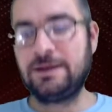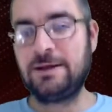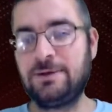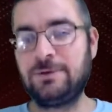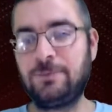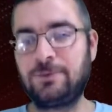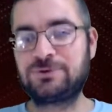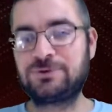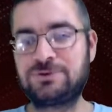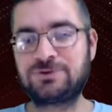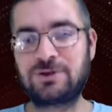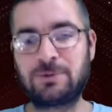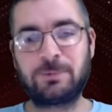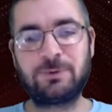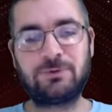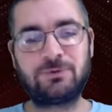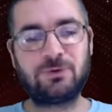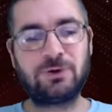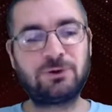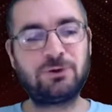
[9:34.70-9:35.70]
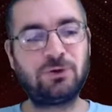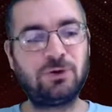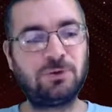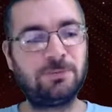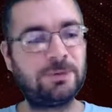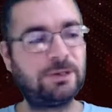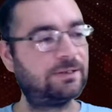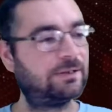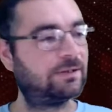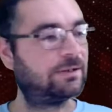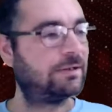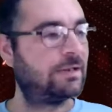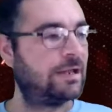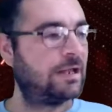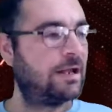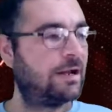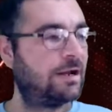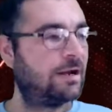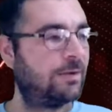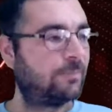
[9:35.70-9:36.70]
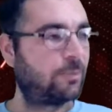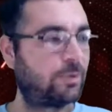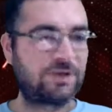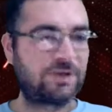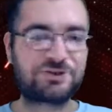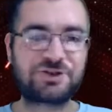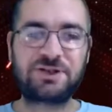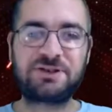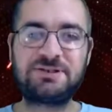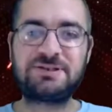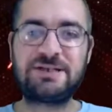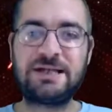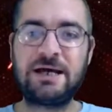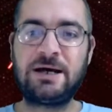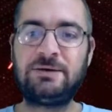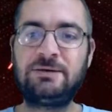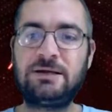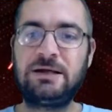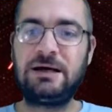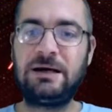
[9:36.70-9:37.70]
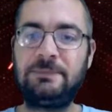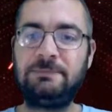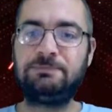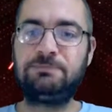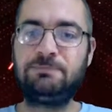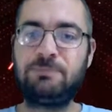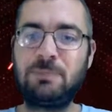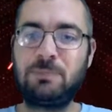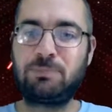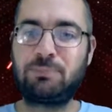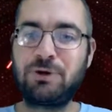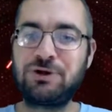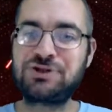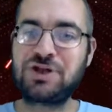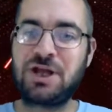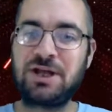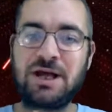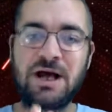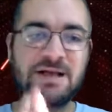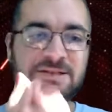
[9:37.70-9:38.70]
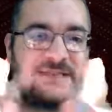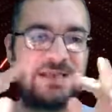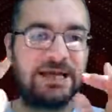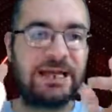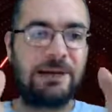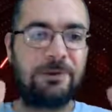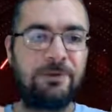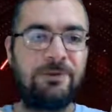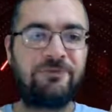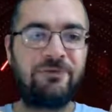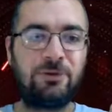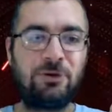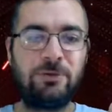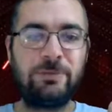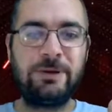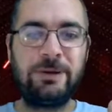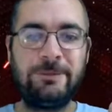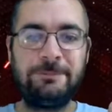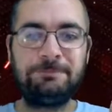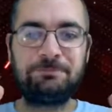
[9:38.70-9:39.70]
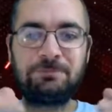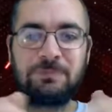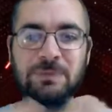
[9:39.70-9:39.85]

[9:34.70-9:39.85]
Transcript: which is going to be really cool. But we're going to shut this down. Appreciate you guys hanging out with me for a little bit.